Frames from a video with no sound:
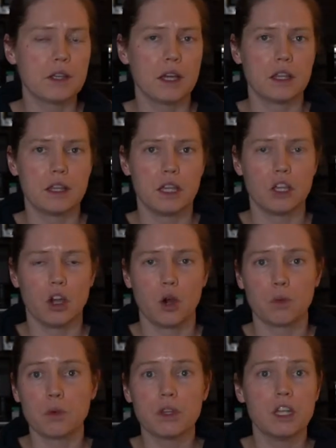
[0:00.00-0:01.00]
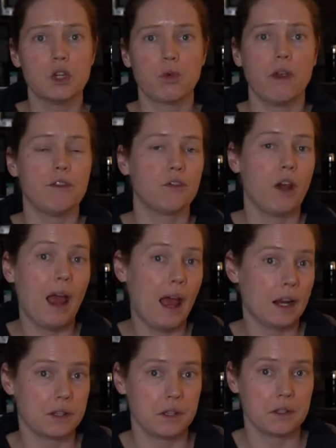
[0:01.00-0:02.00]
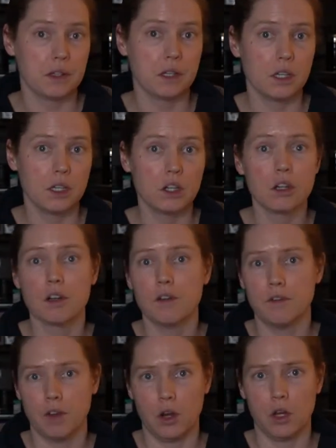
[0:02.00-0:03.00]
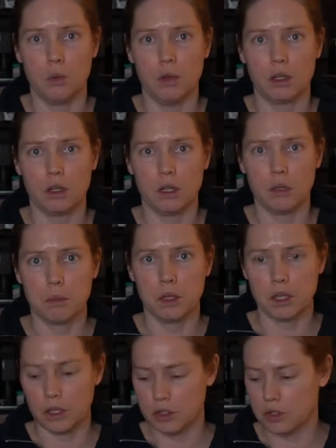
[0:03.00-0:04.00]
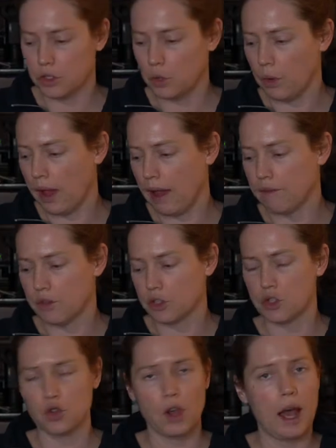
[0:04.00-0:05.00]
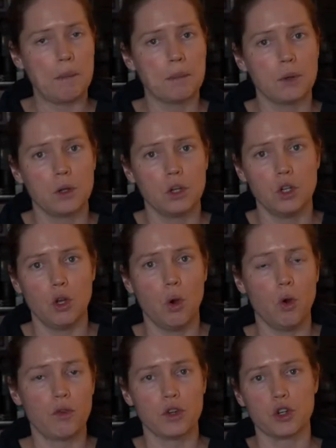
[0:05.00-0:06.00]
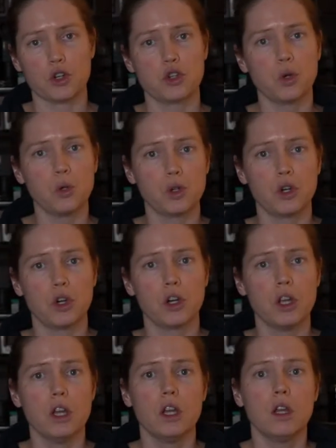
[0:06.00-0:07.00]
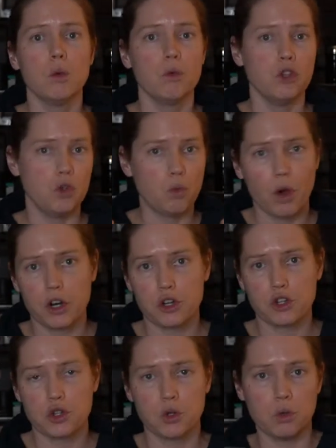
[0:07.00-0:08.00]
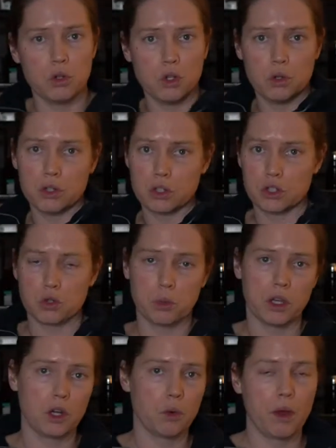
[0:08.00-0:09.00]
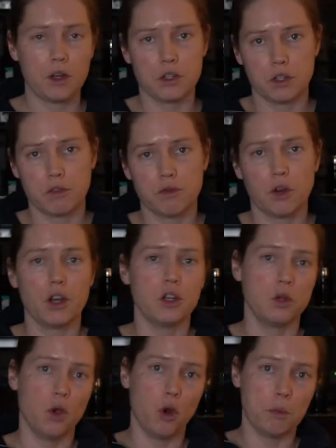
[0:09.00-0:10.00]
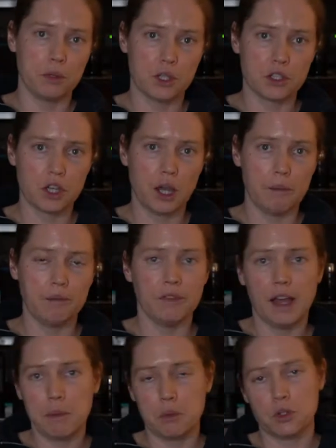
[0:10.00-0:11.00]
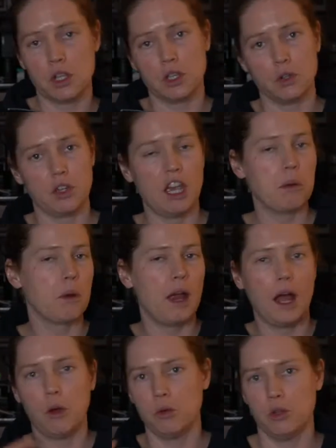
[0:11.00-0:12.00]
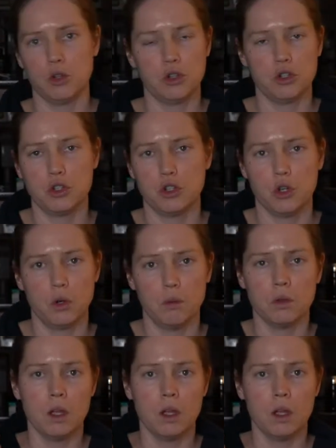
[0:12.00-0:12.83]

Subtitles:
I think, are really great for accessing gear very quickly, because you have the strap, over your shoulder. When you want to shoot, you can just swing it around to the front, you open the top flap, you take your camera out, you're good to go.